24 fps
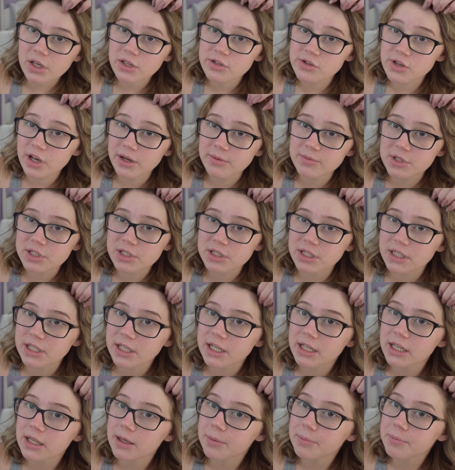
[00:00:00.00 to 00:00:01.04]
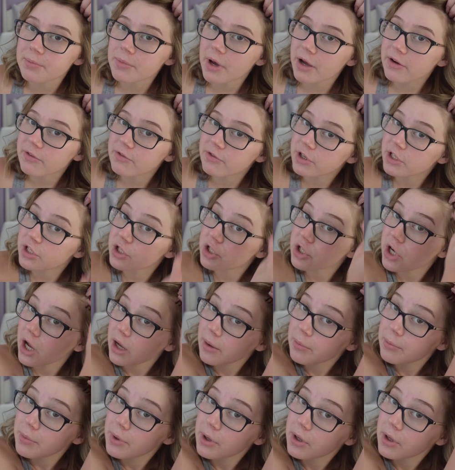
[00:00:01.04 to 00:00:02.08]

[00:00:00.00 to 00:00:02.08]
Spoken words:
So I'm just gonna clip my fringe up,